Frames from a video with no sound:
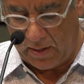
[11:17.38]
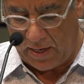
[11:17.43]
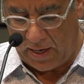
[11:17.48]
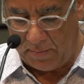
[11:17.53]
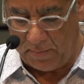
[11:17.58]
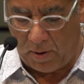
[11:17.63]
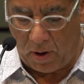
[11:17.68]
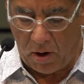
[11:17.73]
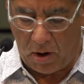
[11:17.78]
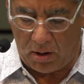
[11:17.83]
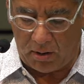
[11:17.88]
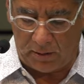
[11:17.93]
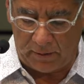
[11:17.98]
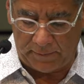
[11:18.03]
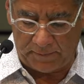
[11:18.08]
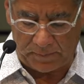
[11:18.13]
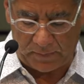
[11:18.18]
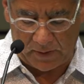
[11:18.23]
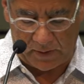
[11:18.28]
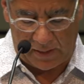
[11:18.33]
And
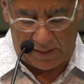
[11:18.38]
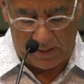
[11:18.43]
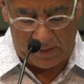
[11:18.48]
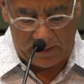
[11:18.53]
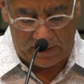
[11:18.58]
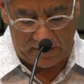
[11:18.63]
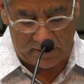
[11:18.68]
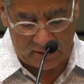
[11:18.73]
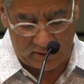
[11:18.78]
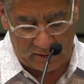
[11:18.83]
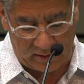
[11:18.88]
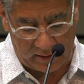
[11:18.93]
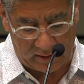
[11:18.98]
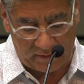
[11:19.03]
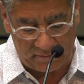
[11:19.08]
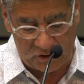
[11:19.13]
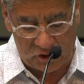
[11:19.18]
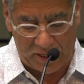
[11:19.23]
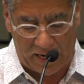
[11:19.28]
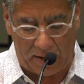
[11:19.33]
Paul, in his
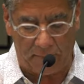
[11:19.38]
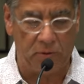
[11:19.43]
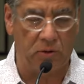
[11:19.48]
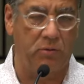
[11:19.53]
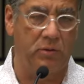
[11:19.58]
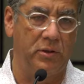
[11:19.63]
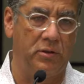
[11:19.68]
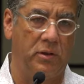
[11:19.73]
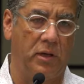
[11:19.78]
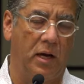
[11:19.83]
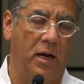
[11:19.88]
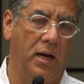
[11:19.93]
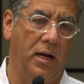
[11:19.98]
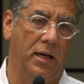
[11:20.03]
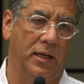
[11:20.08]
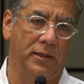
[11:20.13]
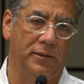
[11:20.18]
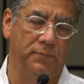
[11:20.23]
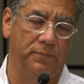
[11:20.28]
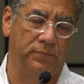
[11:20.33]
love chapter, in
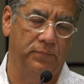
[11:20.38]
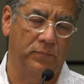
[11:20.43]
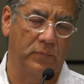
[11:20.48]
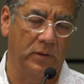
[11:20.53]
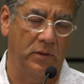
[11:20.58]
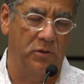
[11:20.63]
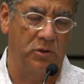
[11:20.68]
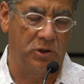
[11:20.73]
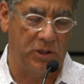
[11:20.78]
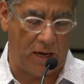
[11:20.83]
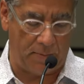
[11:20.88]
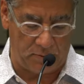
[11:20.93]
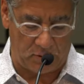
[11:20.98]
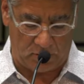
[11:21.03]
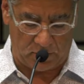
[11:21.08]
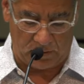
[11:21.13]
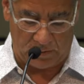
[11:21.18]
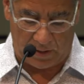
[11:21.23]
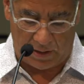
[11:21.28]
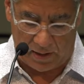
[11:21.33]
um,
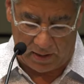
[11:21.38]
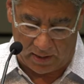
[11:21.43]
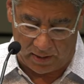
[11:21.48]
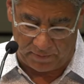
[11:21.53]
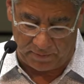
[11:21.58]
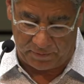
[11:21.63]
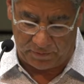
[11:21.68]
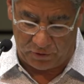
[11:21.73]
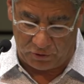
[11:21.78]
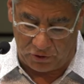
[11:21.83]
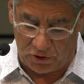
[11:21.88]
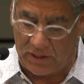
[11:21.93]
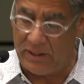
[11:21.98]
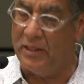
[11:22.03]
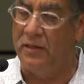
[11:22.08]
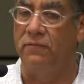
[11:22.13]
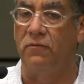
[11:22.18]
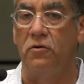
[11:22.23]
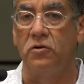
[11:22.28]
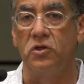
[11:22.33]
chapter uh,
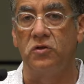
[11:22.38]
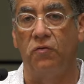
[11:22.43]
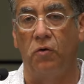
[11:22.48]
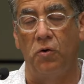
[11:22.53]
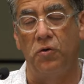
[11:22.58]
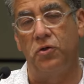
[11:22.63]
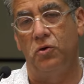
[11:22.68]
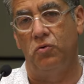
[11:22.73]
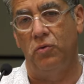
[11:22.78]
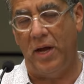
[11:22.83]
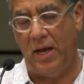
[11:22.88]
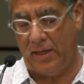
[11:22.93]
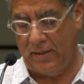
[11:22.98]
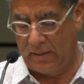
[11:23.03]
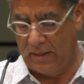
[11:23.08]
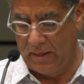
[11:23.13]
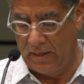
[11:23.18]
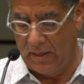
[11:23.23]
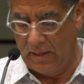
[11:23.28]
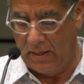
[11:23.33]
13, verse 4 through
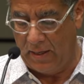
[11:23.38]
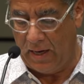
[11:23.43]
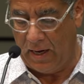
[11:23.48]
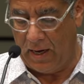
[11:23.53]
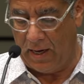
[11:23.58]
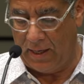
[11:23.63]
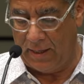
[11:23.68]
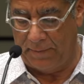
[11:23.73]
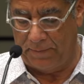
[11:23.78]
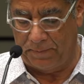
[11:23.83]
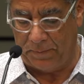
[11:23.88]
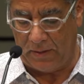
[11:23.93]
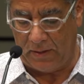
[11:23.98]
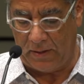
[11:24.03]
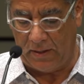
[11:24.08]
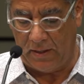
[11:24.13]
8, um,